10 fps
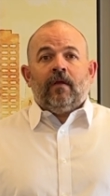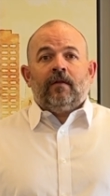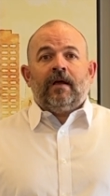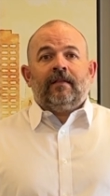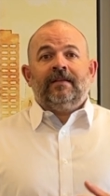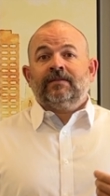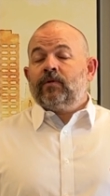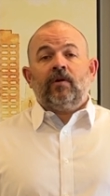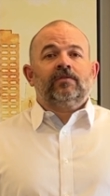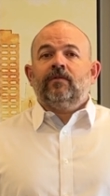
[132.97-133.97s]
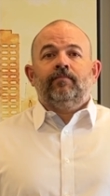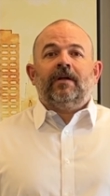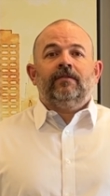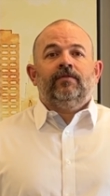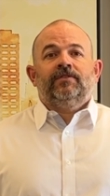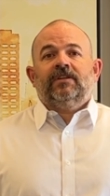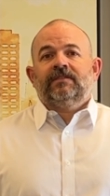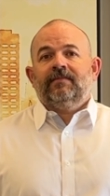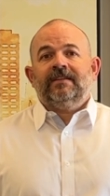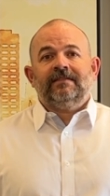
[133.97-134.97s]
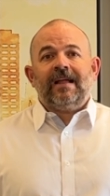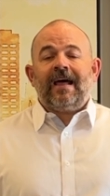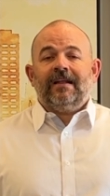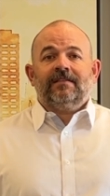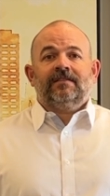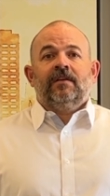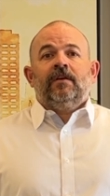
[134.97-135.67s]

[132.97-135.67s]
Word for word: Now, this would also apply to adjustment of status.